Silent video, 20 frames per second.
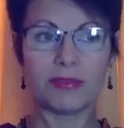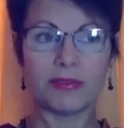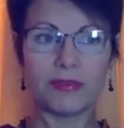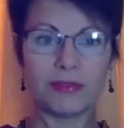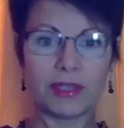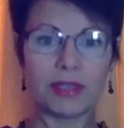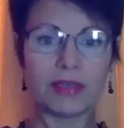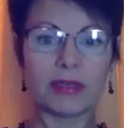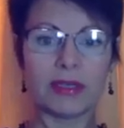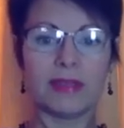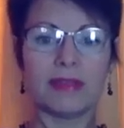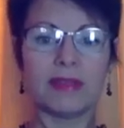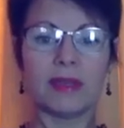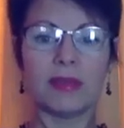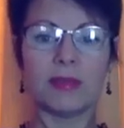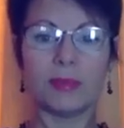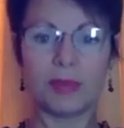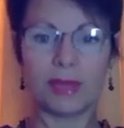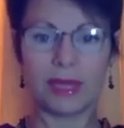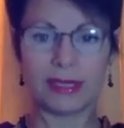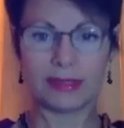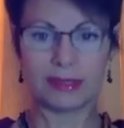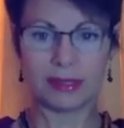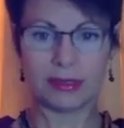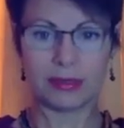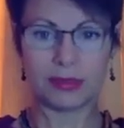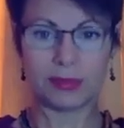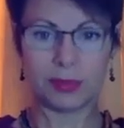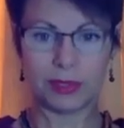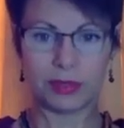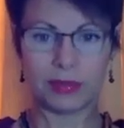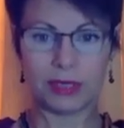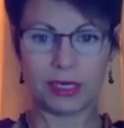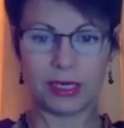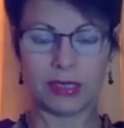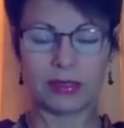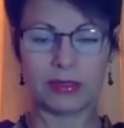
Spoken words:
Fear is unpleasant, period.